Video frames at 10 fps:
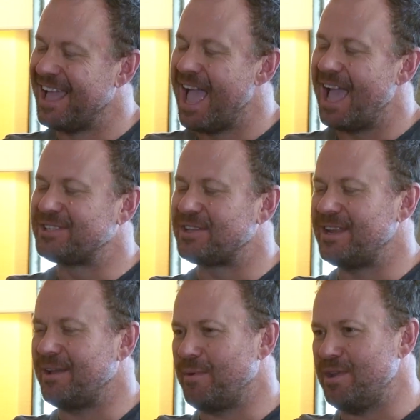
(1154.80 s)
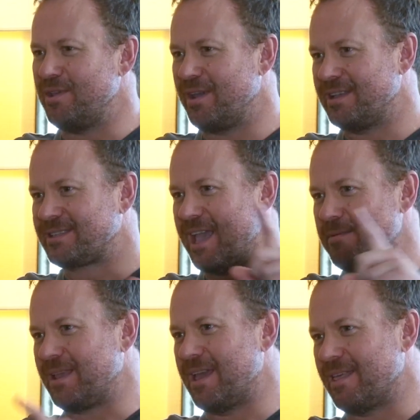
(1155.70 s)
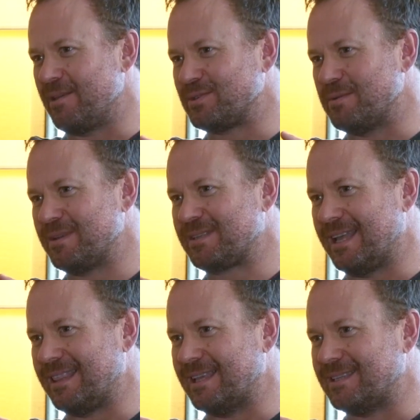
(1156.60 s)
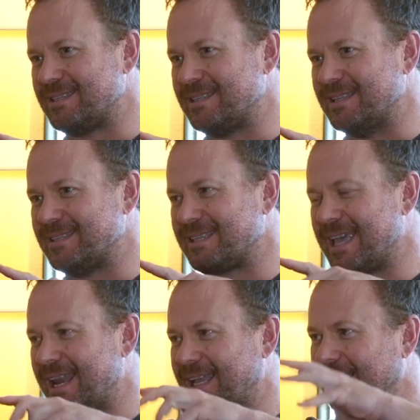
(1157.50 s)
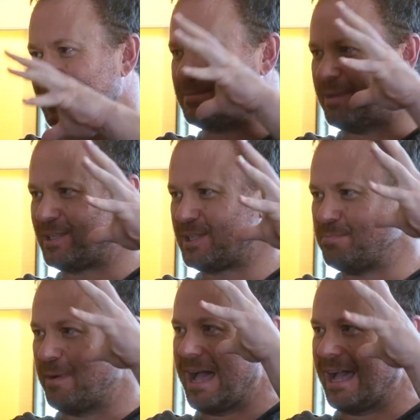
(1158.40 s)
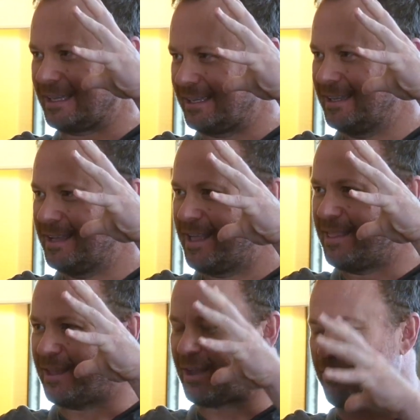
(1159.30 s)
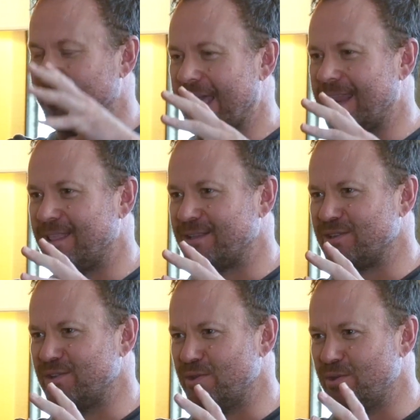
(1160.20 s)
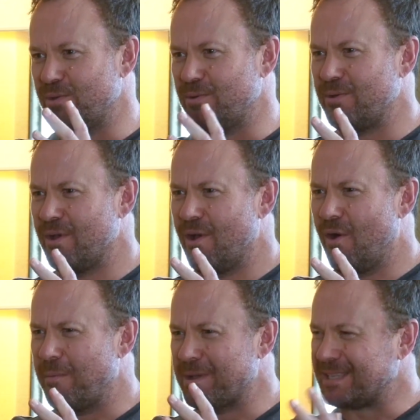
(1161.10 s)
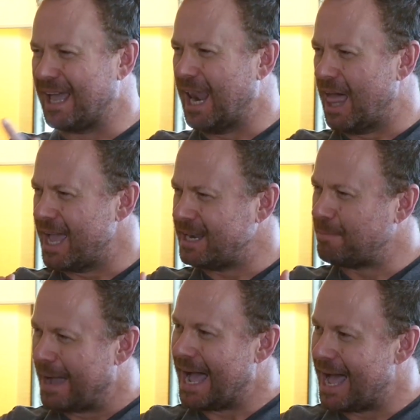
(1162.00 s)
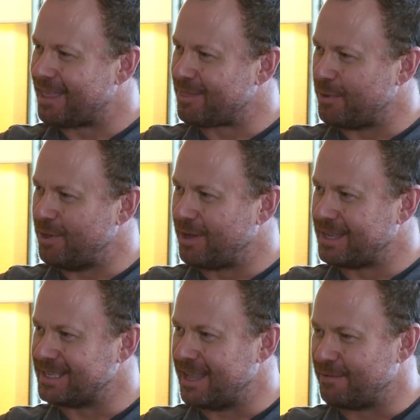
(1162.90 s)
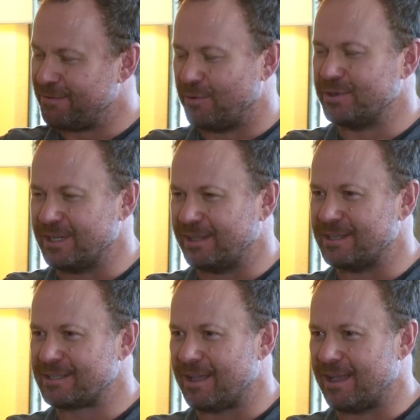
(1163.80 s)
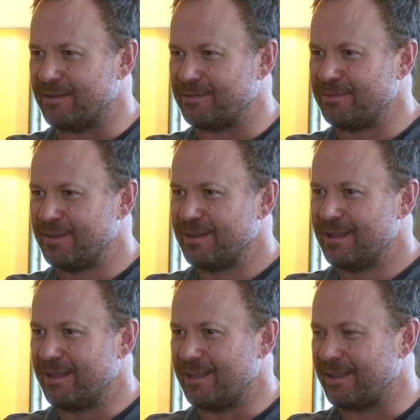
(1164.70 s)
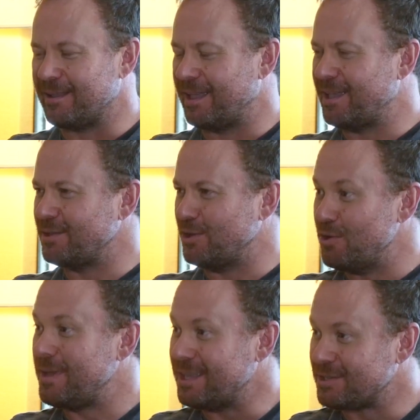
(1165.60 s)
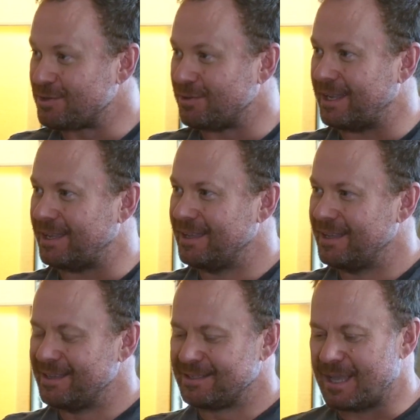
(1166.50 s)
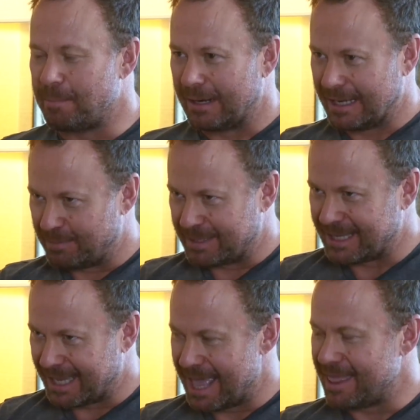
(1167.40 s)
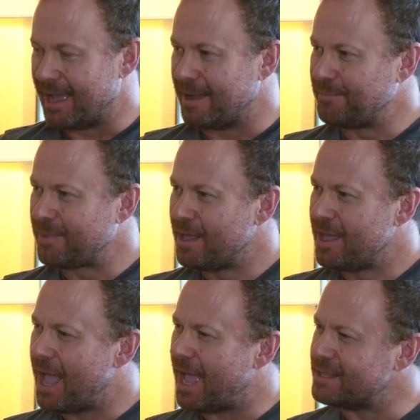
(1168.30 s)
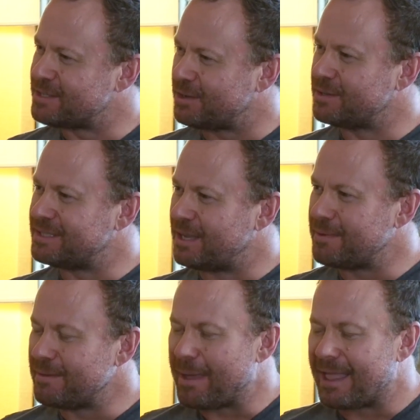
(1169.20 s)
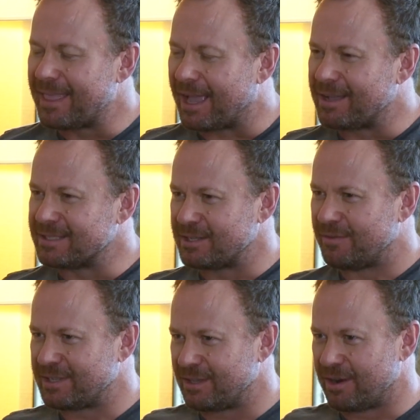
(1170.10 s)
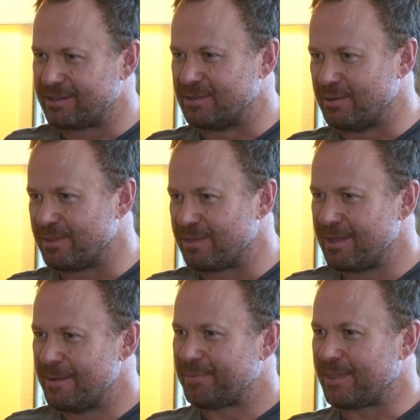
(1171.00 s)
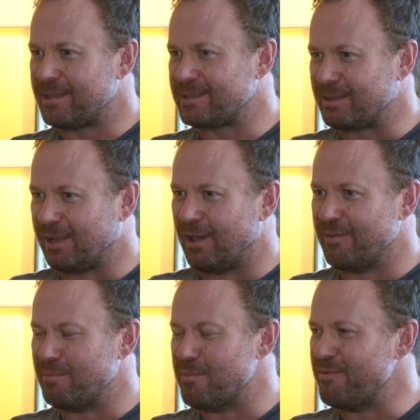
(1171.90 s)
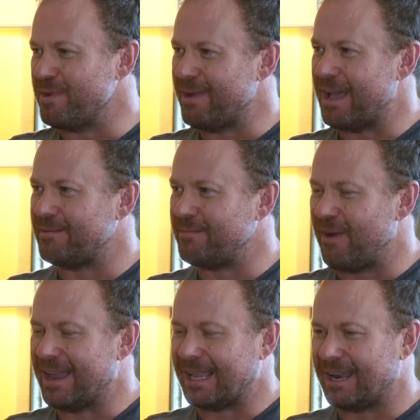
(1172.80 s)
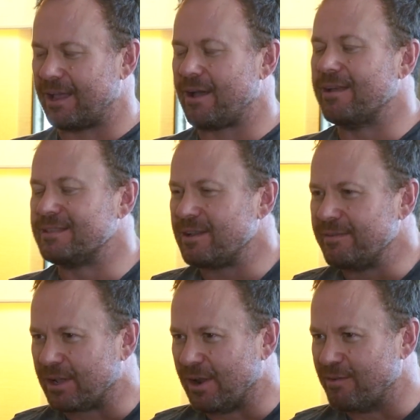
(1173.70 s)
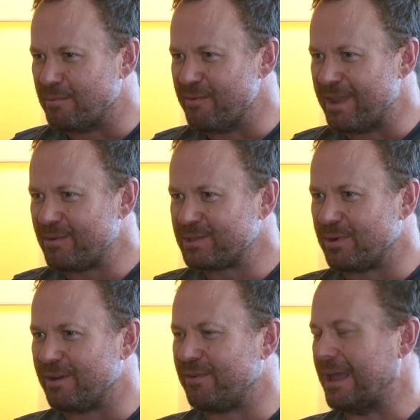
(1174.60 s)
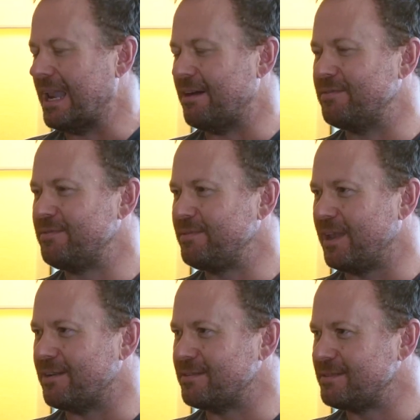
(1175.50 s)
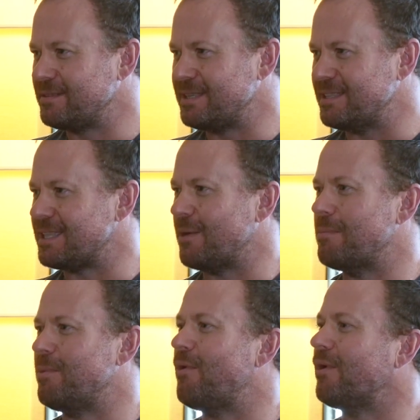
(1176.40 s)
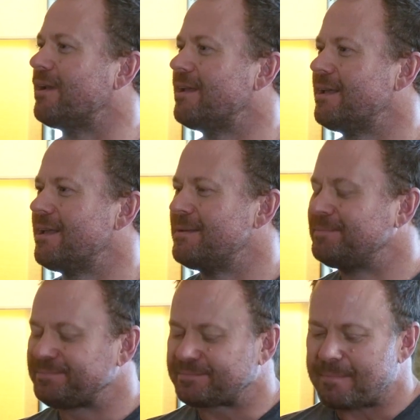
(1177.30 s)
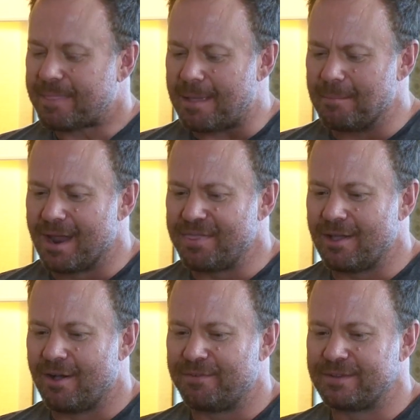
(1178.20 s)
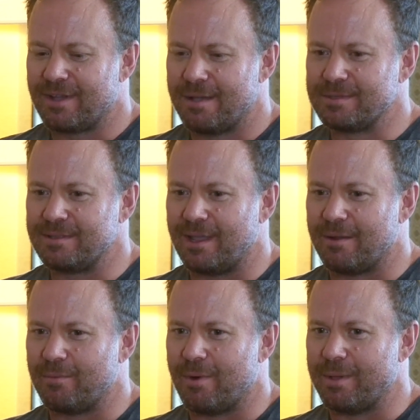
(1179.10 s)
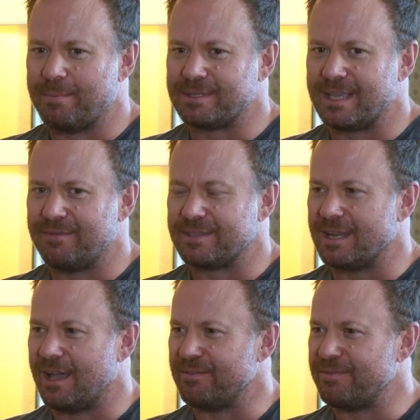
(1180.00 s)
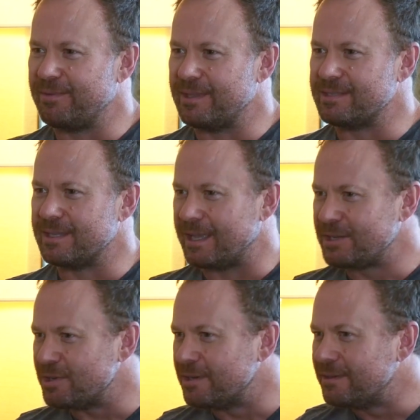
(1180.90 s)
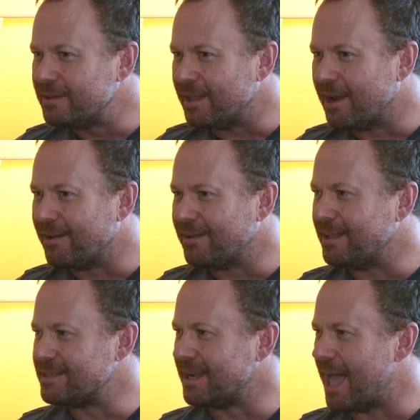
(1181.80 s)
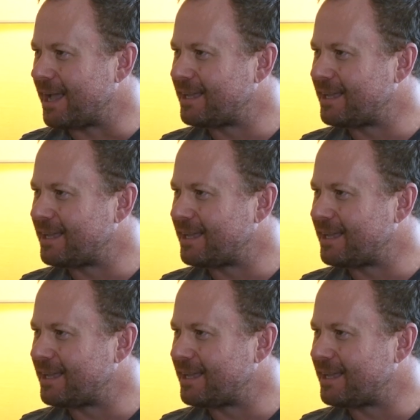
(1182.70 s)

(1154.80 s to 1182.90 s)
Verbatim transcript: yeah, yeah. And so when you guys came together, there was almost like this this cataclysmic spark that created this new took it to another almost level. aligned path where you guys are now forging this kind of uh, hi- new history separately but together. Yeah. And so tell me about that because it's obviously got to do with this global movement around finding like it's not even a global movement. Everyone's wanted to find love, you know, yes. since they were born. yeah, yeah but I think oftentimes, you know, what we perceive as love is addiction. You know, yes. it's lack,